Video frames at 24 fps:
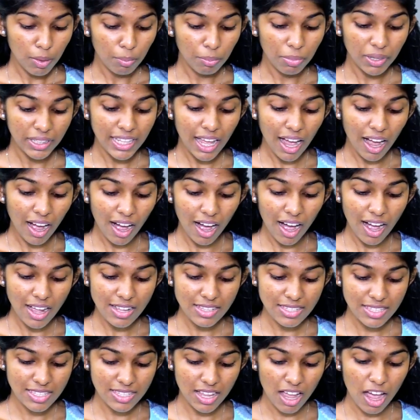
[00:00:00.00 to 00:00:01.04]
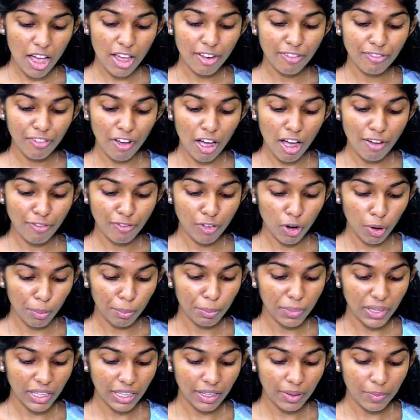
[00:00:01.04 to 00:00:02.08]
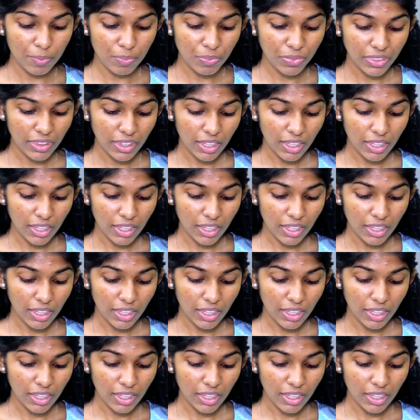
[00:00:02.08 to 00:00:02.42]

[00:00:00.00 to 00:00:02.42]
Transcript: but their hearts are far from me.